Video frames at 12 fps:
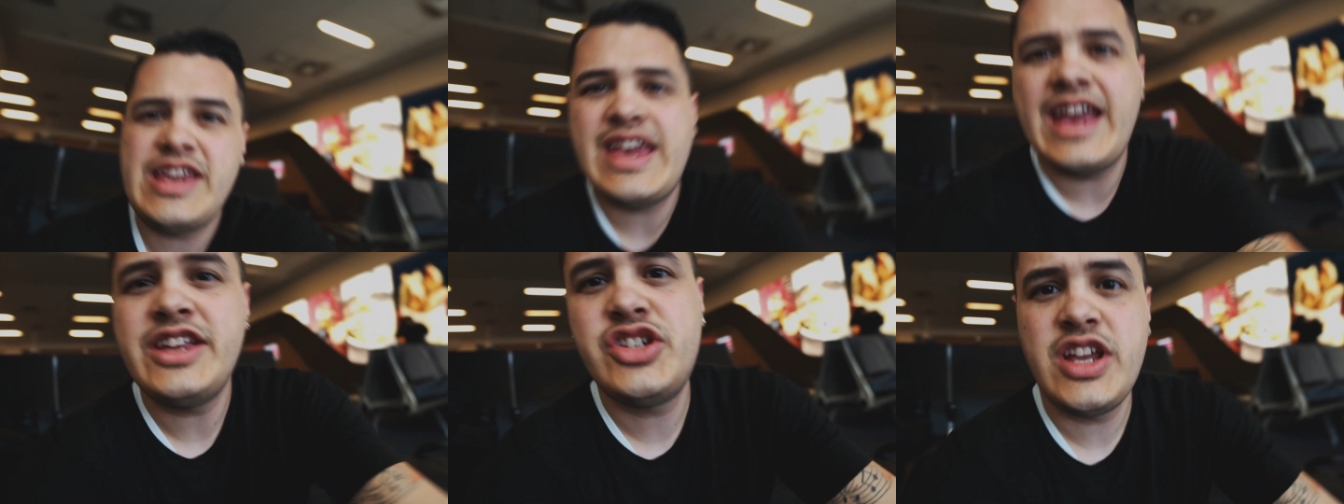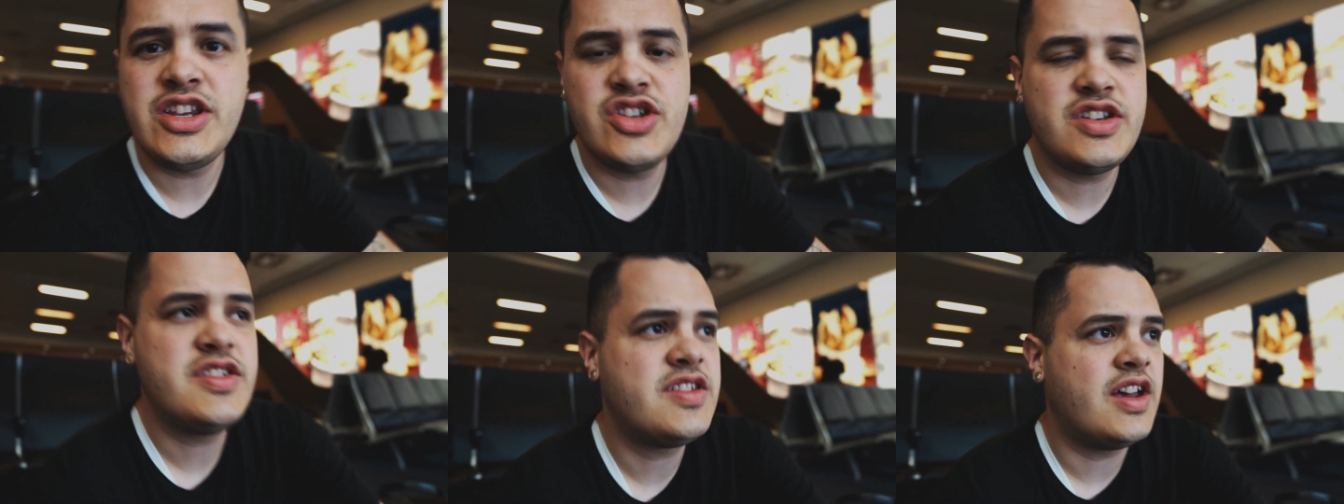gate
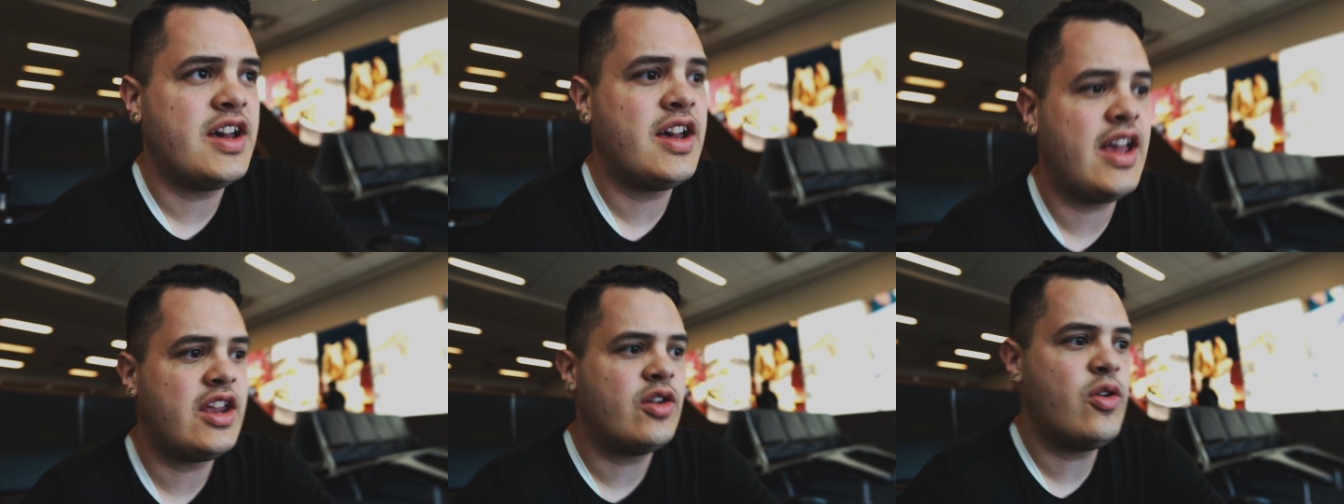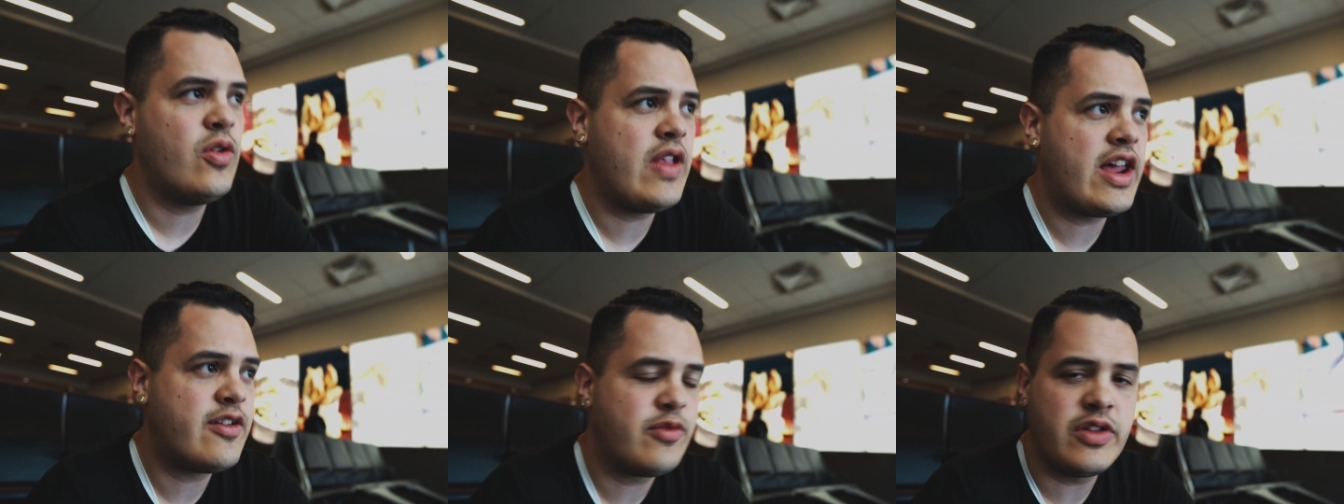changes and a whole
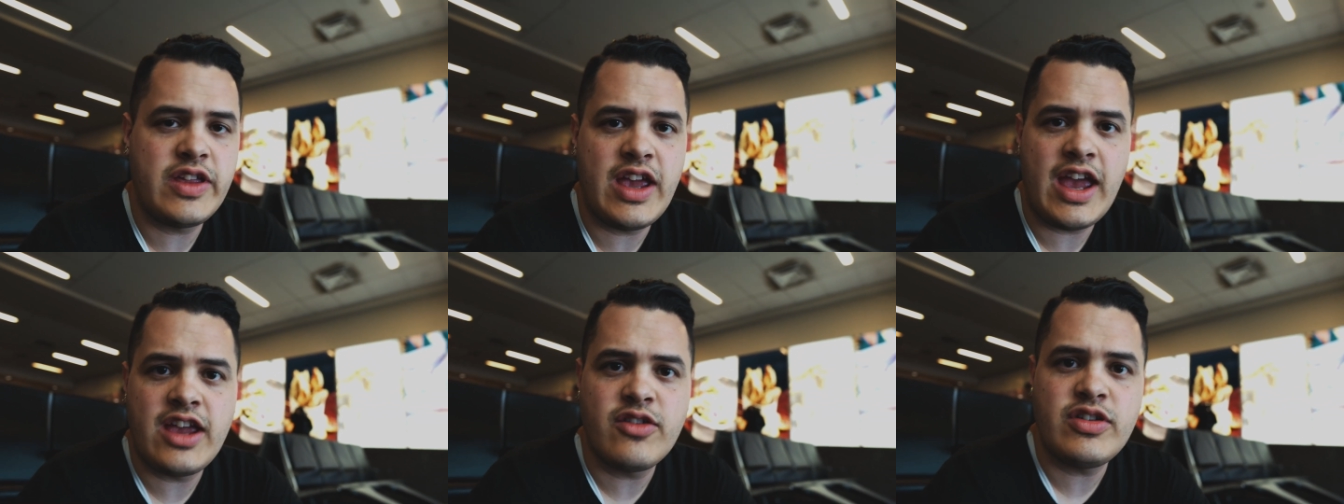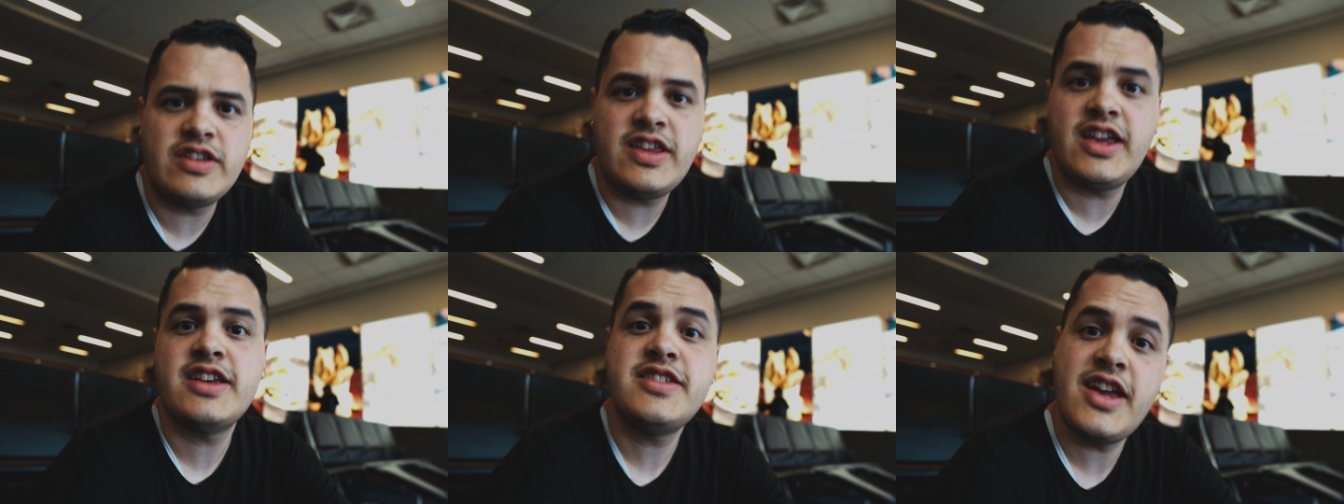lot of really angry
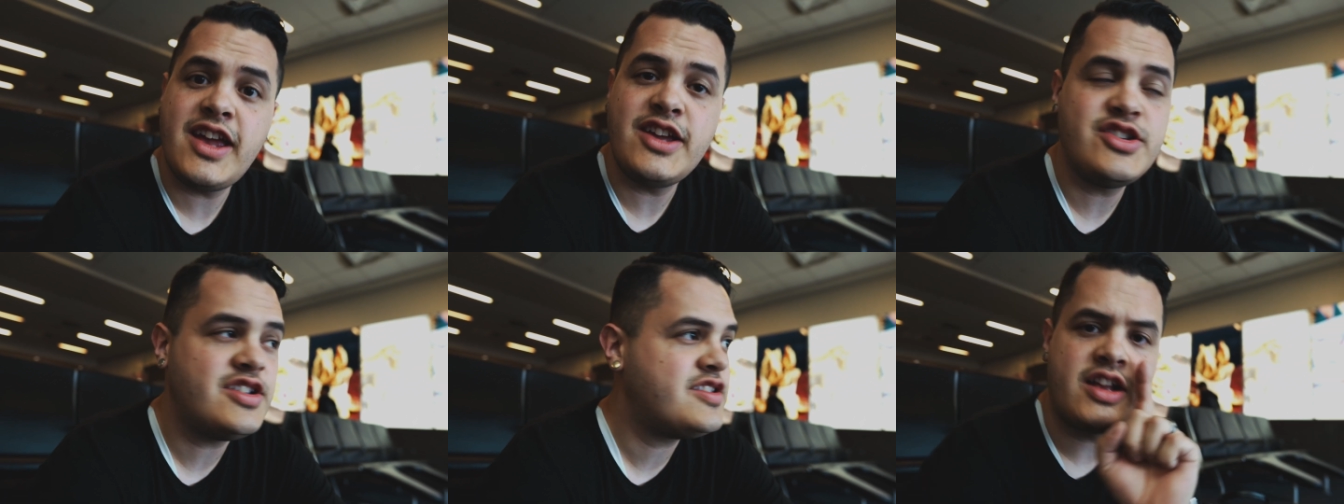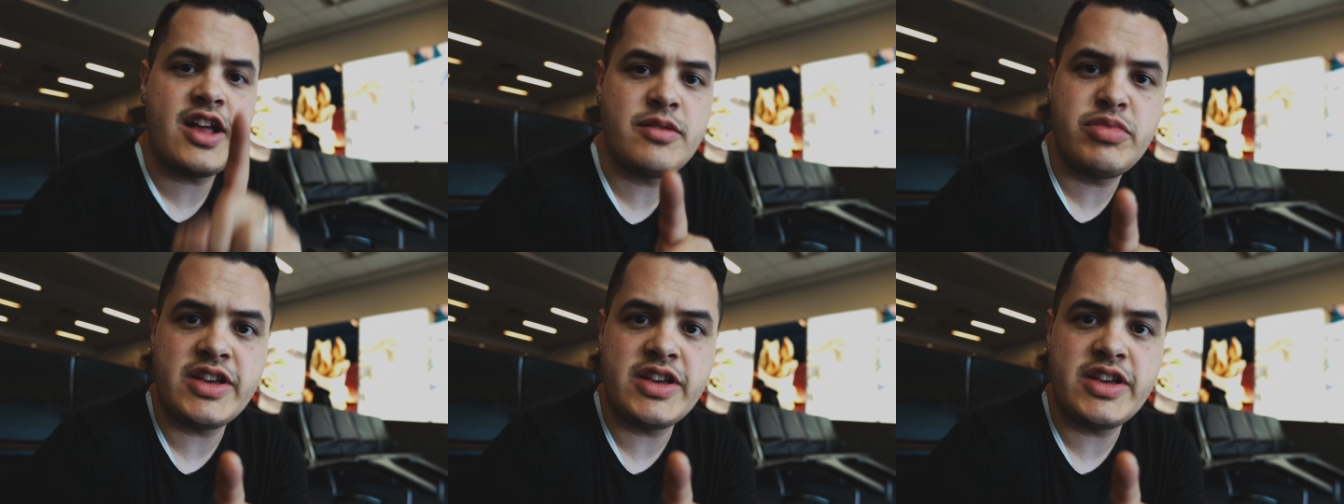TSA agents, God